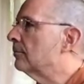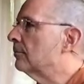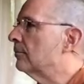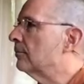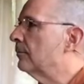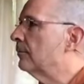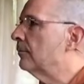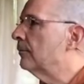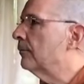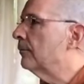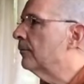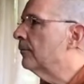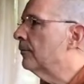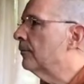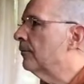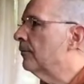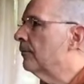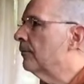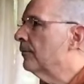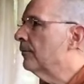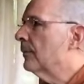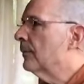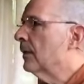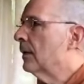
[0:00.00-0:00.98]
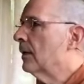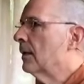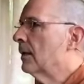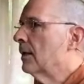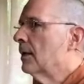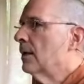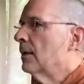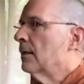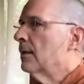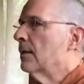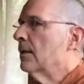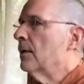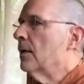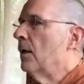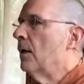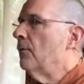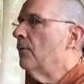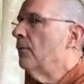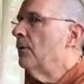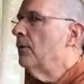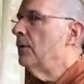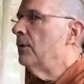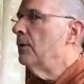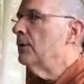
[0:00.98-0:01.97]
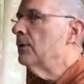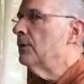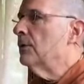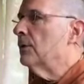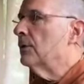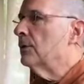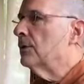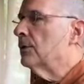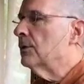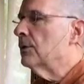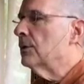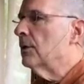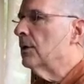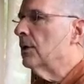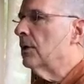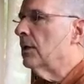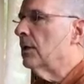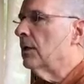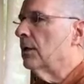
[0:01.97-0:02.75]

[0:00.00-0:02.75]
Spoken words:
The confidence is